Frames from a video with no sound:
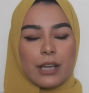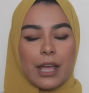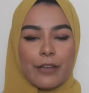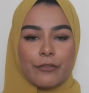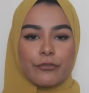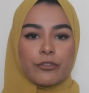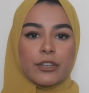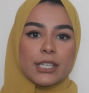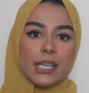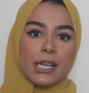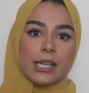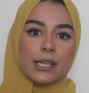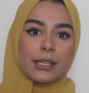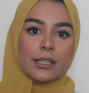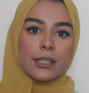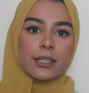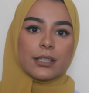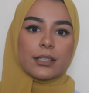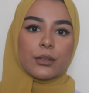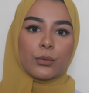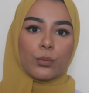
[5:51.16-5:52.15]
every
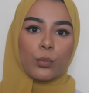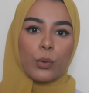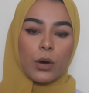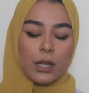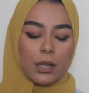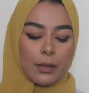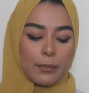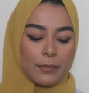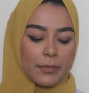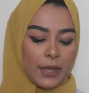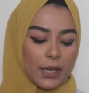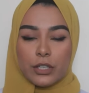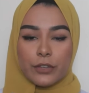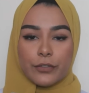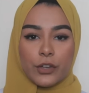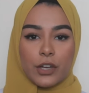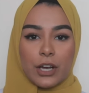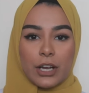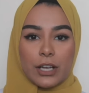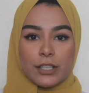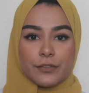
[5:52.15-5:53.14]
day while I'm there.
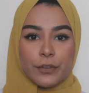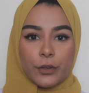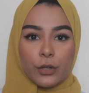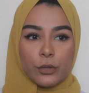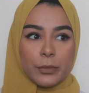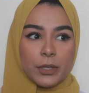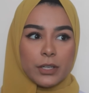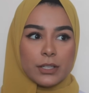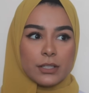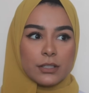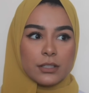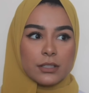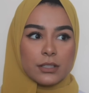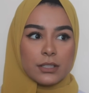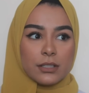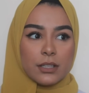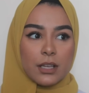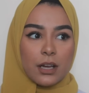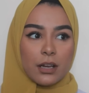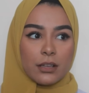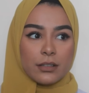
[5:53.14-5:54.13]
If you guys follow me on
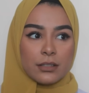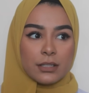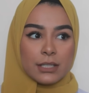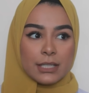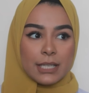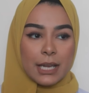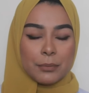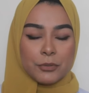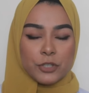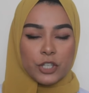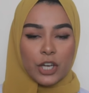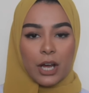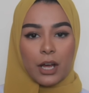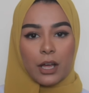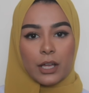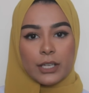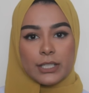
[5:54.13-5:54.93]
on Snapchat,